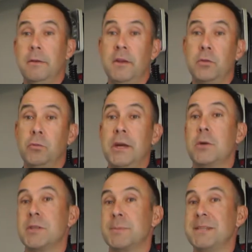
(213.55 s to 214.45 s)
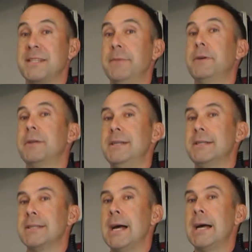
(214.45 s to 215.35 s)
This rig was specifically
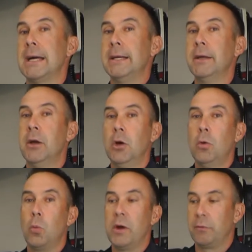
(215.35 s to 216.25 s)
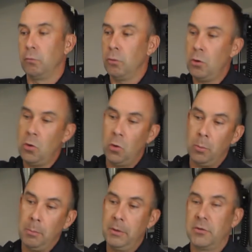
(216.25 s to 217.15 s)
designed with
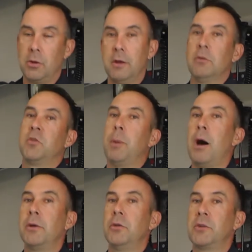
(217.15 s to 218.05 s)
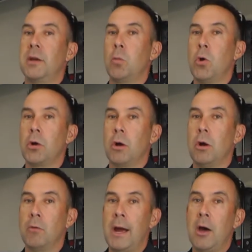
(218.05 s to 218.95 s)
room so that responders can work
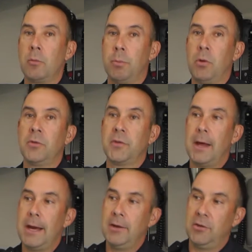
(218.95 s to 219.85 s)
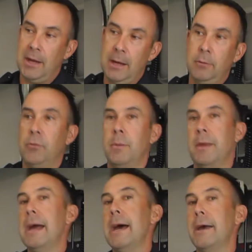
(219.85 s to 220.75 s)
around both sides and from
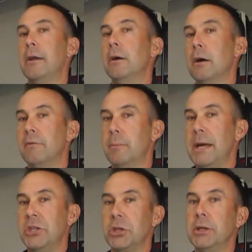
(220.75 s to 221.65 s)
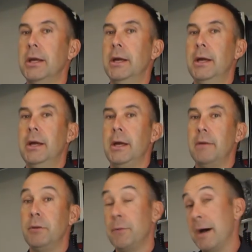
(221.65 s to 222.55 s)
the head of the patient.
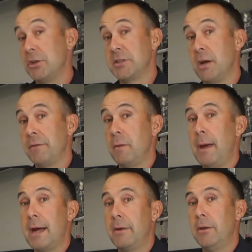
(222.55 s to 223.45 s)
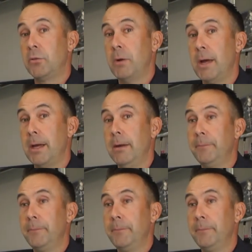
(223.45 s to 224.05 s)
If you find yourself in the back of this rig,